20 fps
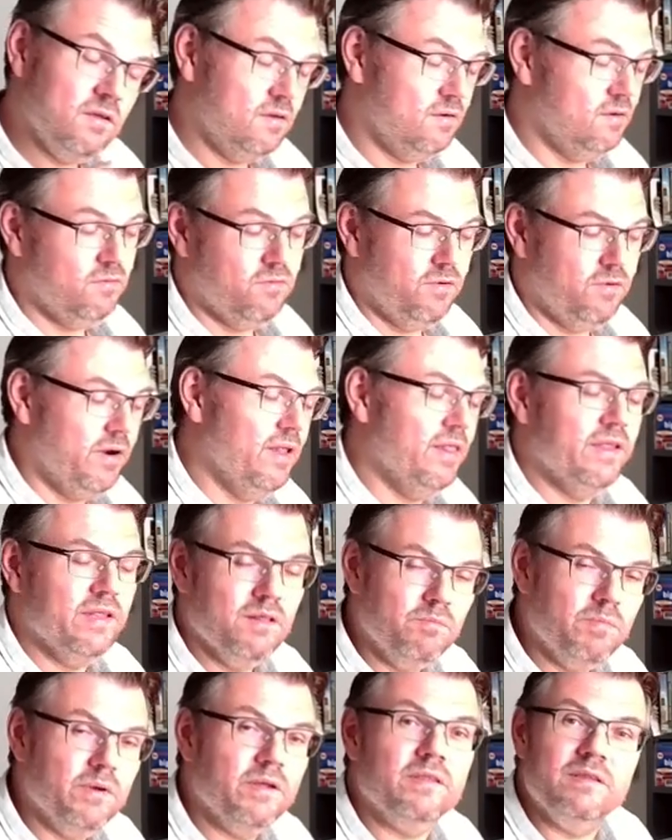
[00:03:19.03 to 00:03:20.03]
or a little
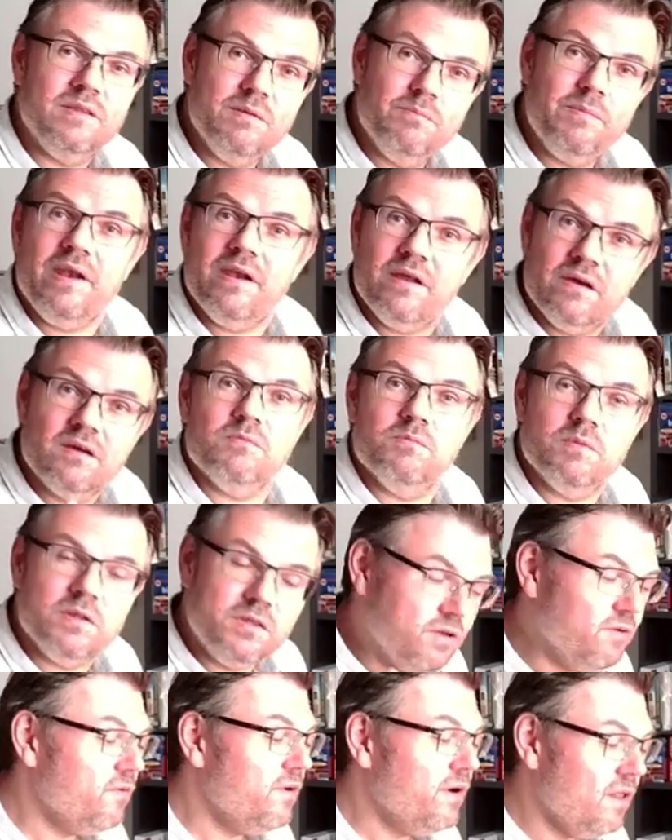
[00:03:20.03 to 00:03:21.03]
bit, depending on the
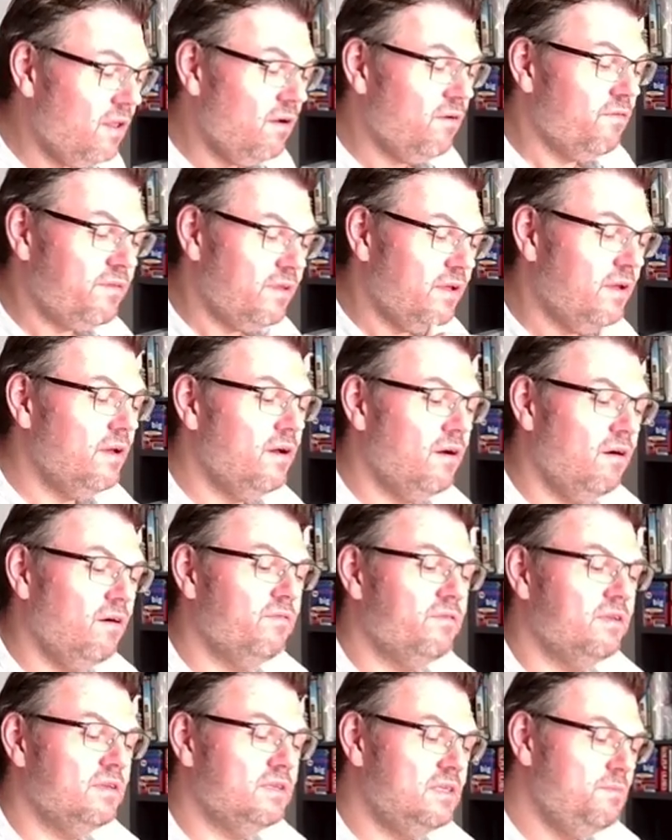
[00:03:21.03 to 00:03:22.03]
material of the, of
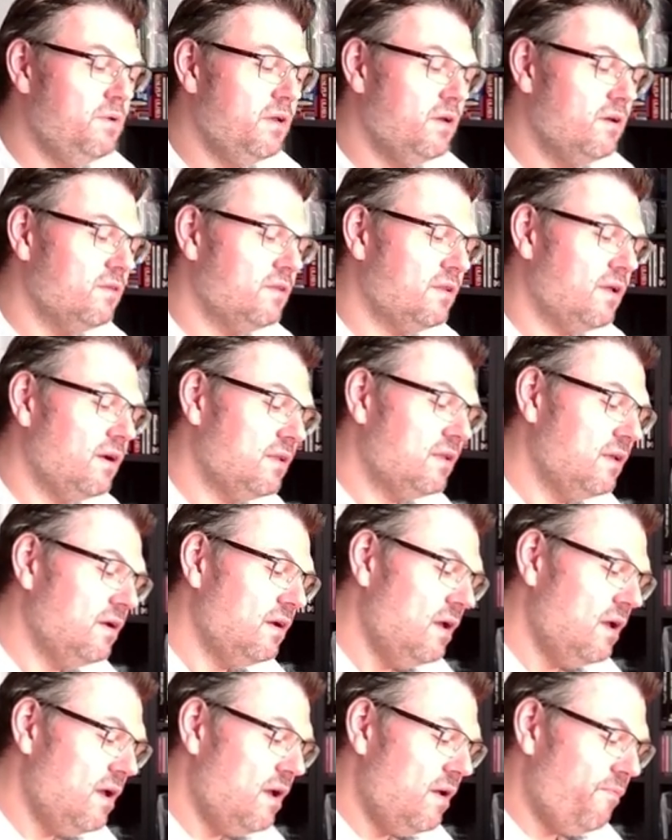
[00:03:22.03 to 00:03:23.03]
the semiconductor,